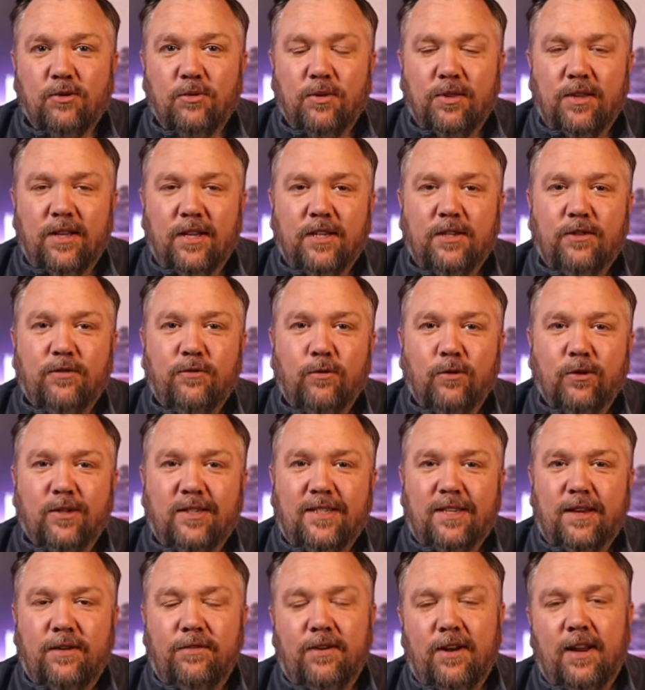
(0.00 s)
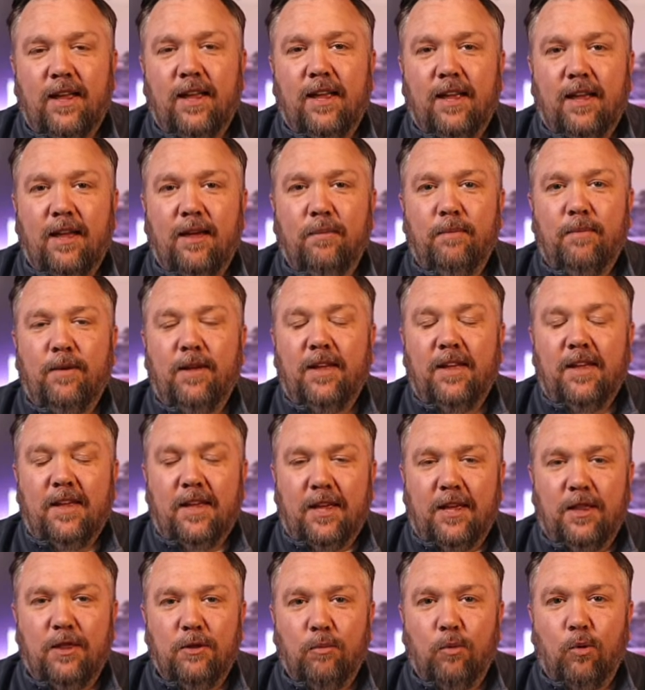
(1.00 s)
this for 7 a.m.
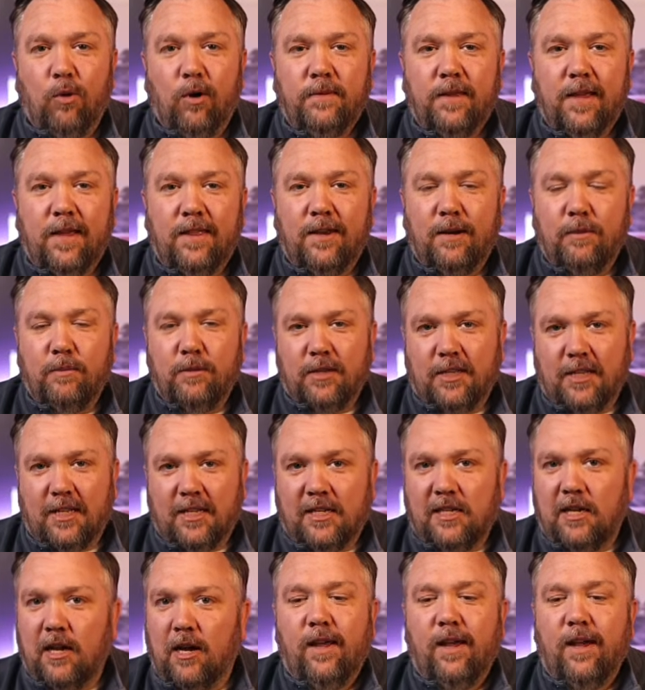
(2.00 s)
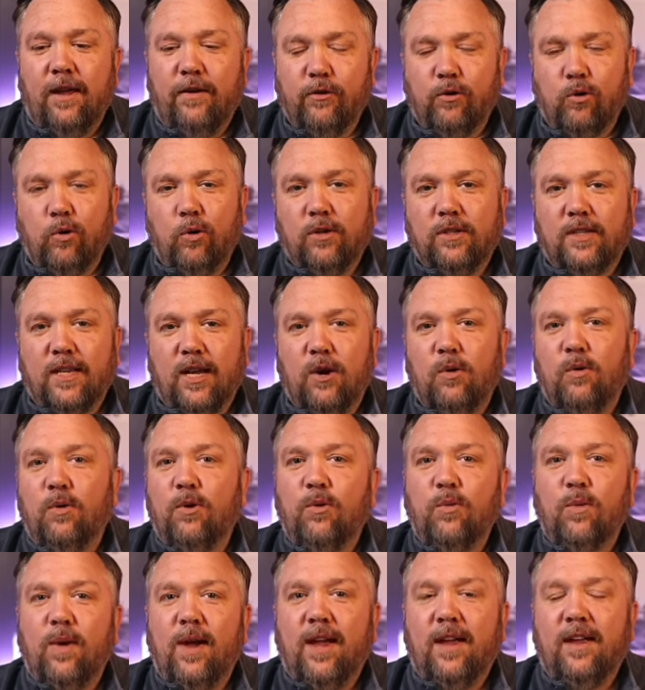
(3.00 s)
in the morning, and then I'm going to click done. And of course, I don't
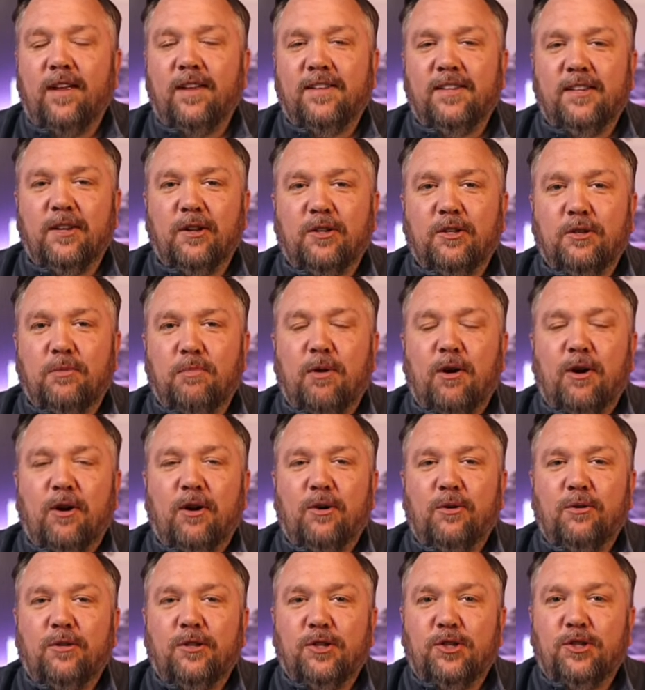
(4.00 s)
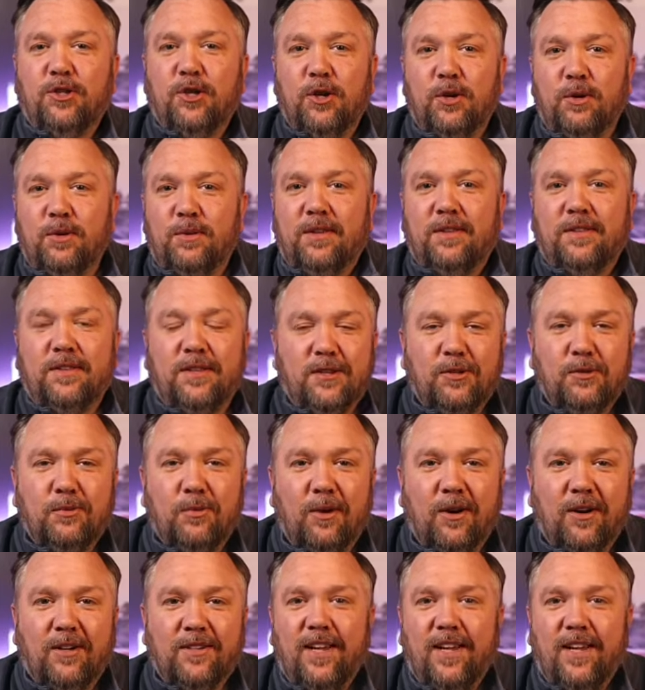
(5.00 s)
want to wait until tomorrow to show you that this works.